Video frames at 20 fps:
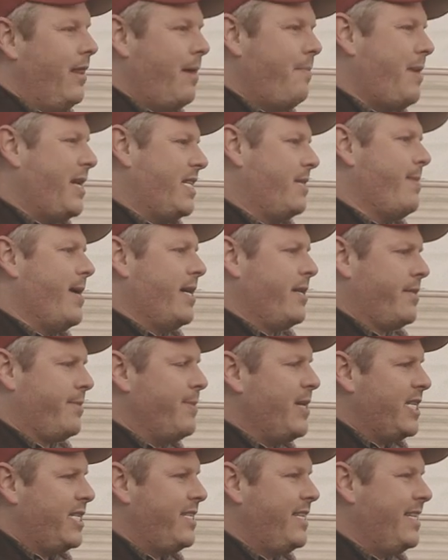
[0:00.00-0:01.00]
That makes about as
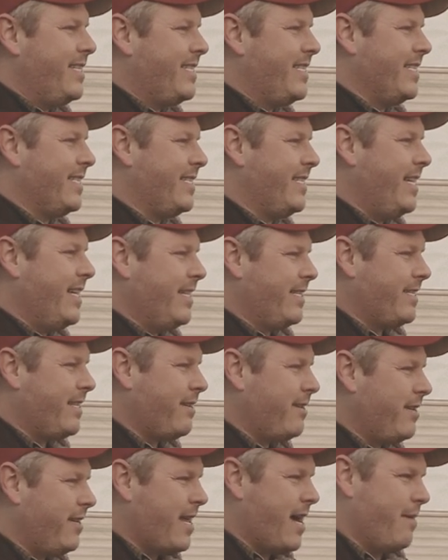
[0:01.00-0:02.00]
much sense as tits
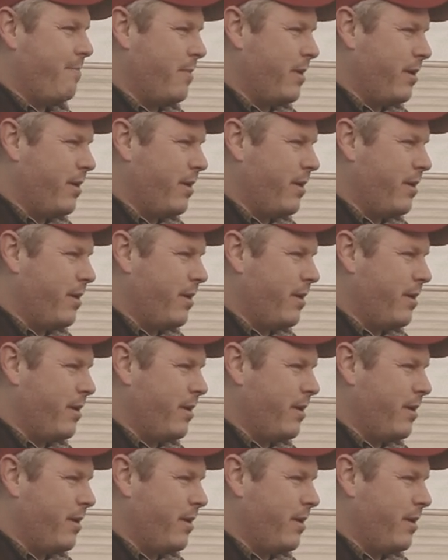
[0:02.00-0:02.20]
on a light